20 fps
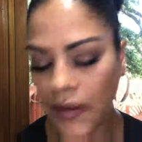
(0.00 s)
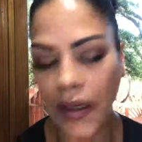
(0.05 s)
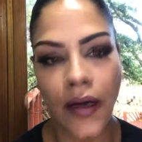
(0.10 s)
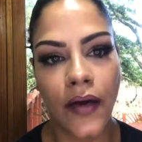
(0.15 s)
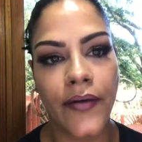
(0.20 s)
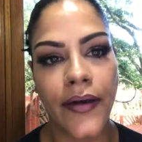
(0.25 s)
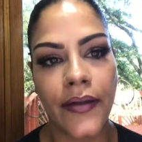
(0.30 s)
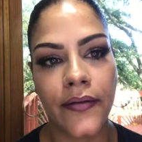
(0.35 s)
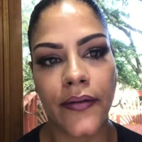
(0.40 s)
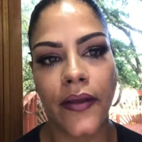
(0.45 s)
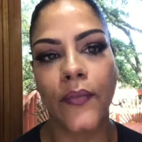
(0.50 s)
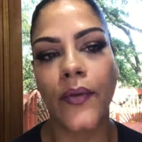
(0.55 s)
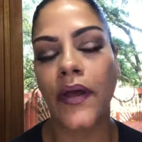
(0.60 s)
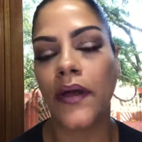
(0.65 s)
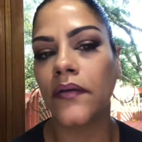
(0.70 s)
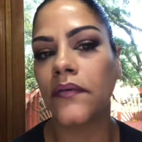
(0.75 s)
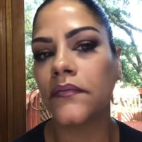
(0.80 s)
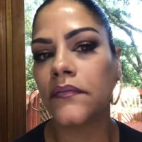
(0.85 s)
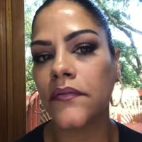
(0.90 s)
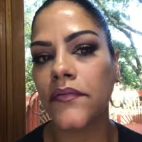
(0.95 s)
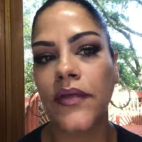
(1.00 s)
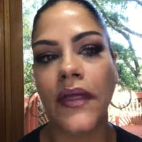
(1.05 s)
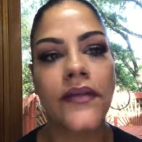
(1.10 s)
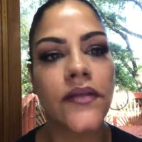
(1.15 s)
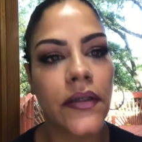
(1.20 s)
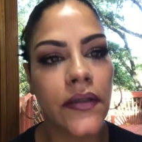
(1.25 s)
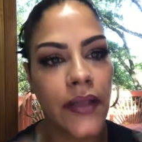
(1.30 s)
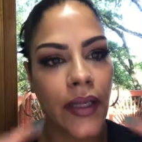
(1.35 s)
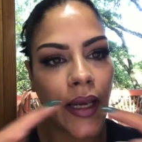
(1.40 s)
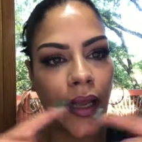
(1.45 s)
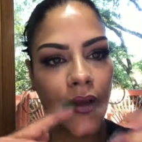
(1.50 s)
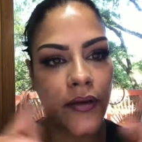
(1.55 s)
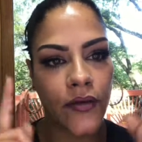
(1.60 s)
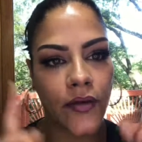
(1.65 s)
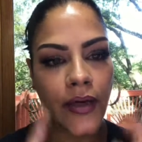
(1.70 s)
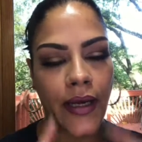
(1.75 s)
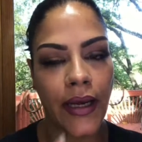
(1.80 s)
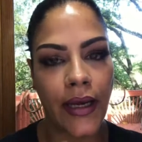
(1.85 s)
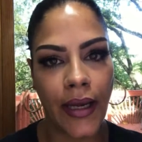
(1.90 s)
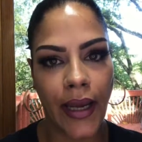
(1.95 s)
All right, there we go. So I took the liner
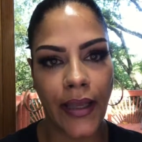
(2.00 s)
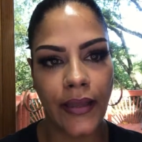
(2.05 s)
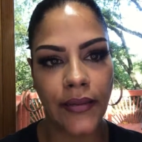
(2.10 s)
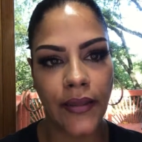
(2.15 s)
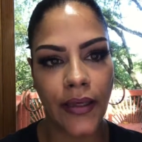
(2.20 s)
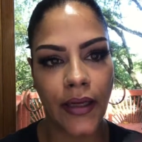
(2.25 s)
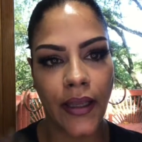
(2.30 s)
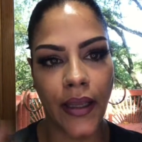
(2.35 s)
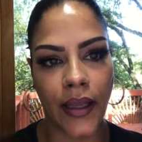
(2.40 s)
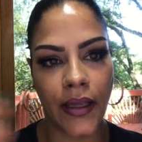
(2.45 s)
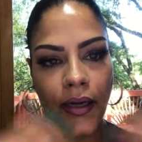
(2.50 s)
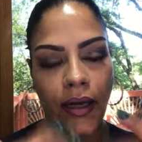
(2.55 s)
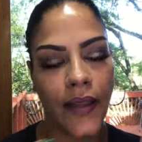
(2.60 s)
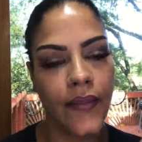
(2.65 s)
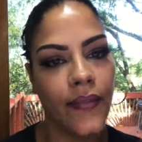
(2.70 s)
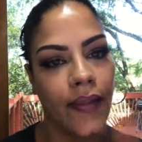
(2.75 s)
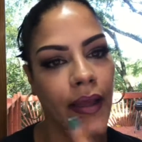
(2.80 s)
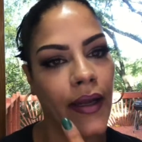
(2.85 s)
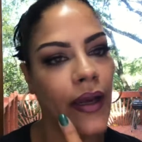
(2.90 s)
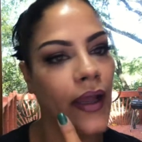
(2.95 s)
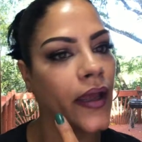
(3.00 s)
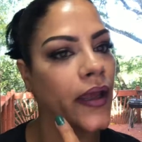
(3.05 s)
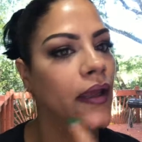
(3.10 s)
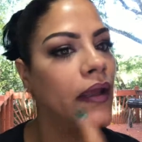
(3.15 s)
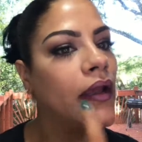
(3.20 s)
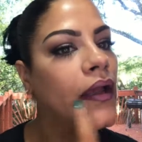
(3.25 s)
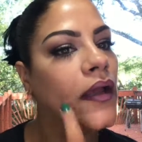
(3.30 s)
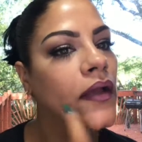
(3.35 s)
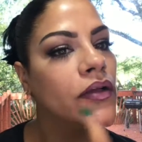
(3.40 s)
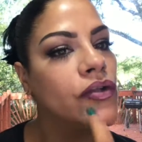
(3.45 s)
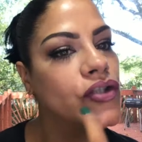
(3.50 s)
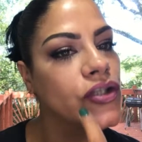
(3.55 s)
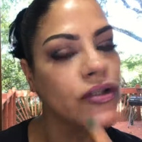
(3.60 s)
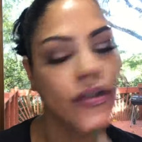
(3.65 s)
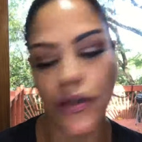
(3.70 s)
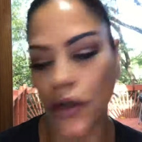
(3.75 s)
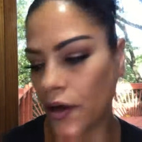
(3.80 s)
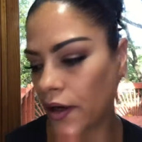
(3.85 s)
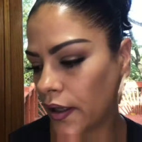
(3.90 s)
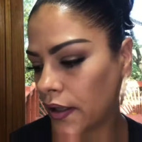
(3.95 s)
and I lined it again, and then I
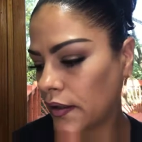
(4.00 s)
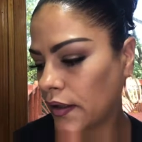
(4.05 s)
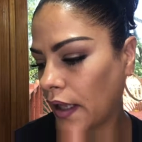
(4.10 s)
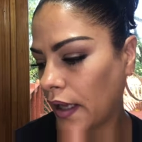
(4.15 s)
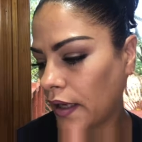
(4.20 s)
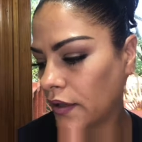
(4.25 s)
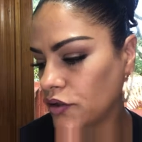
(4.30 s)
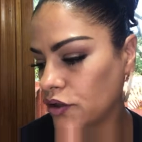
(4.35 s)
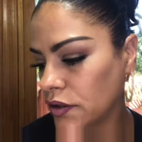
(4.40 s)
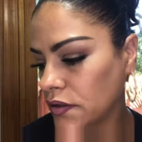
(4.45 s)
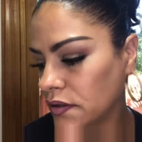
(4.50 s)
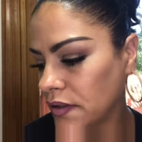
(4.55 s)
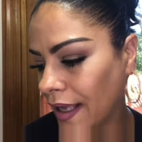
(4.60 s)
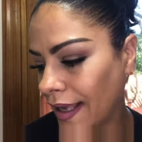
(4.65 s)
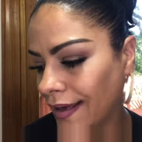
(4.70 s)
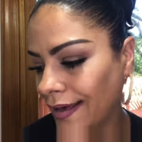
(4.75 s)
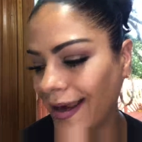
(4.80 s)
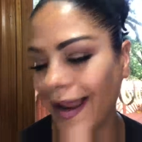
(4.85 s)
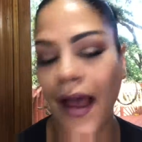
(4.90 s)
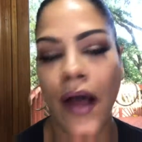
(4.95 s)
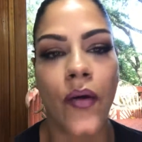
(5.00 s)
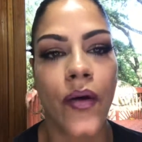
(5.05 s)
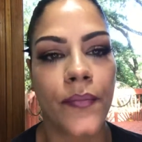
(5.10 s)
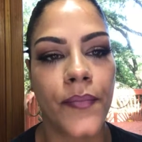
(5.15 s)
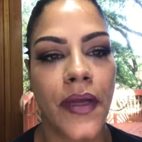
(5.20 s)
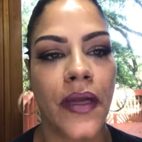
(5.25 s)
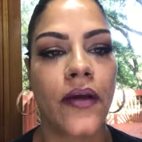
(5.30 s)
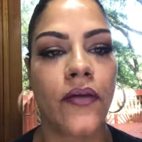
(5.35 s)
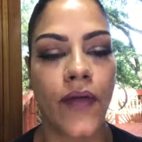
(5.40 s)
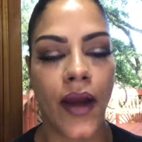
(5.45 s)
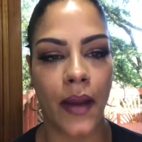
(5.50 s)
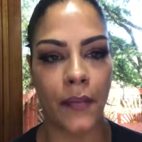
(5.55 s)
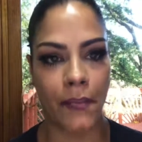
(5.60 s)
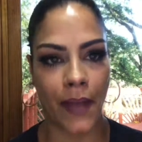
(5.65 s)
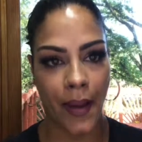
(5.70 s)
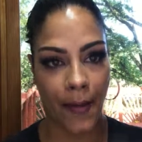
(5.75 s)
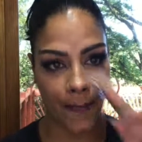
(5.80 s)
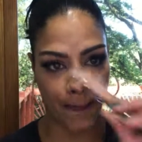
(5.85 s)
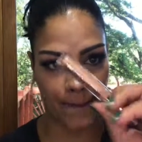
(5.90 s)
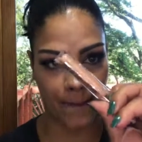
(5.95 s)
just darkened the edges. And now I'm gonna grab
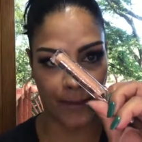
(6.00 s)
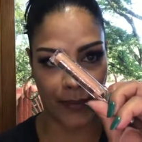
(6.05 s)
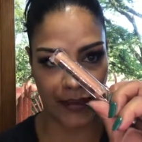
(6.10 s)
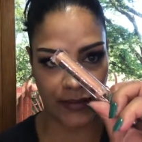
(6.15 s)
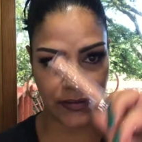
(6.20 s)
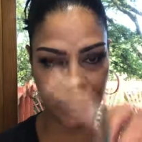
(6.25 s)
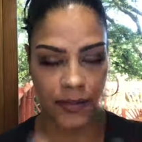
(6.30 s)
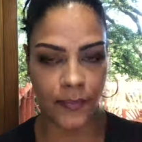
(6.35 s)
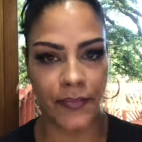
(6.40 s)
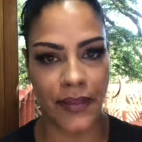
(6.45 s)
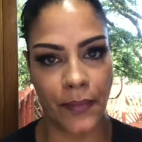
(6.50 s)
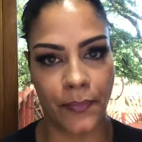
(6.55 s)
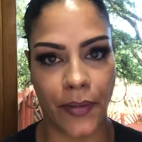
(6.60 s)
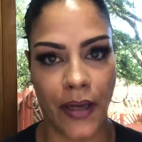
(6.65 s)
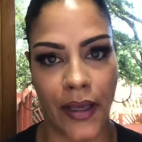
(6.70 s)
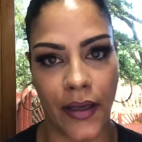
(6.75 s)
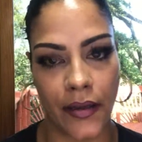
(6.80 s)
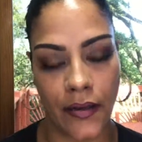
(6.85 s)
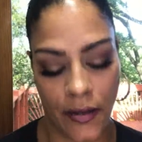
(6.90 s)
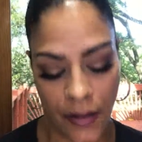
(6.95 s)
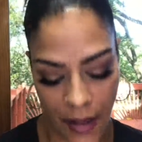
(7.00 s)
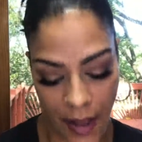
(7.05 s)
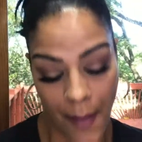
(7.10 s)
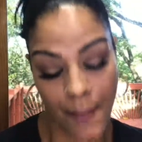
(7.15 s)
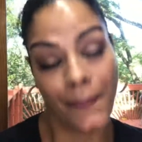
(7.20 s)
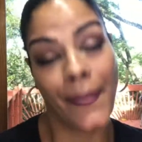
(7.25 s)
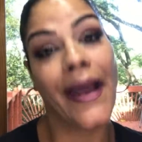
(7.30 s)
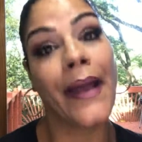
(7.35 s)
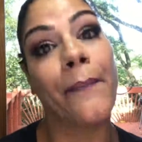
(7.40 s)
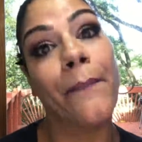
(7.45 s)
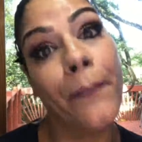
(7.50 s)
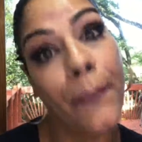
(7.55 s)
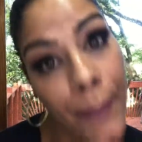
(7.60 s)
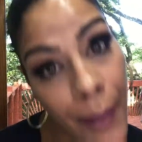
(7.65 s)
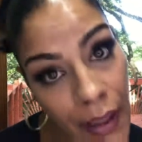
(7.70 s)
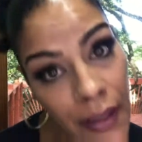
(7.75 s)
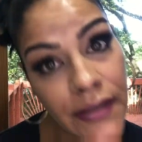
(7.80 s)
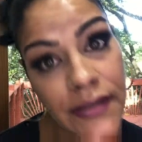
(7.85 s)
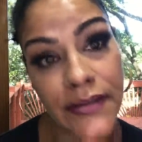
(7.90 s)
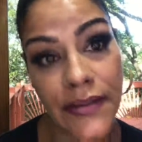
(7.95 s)
my Buxom lip line, my
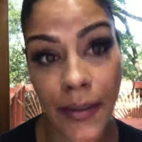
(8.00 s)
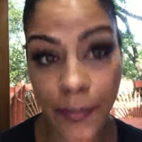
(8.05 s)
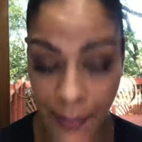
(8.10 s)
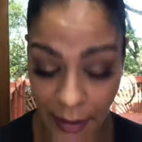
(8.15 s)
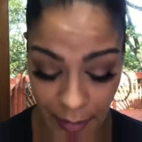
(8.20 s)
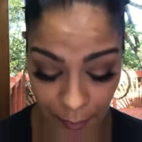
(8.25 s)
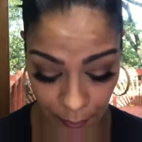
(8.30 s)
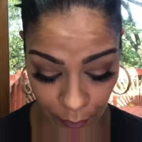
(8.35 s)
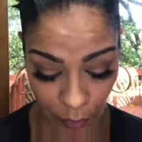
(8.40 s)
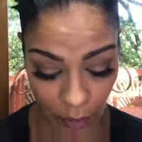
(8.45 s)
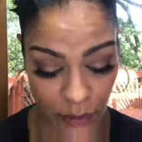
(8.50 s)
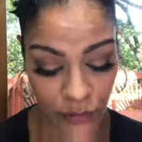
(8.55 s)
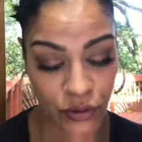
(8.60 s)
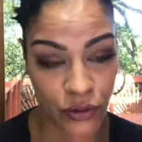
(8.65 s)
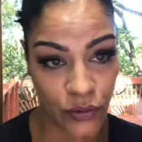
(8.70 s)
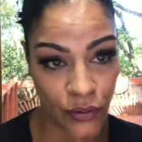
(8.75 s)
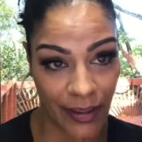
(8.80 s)
Buxom lip gloss.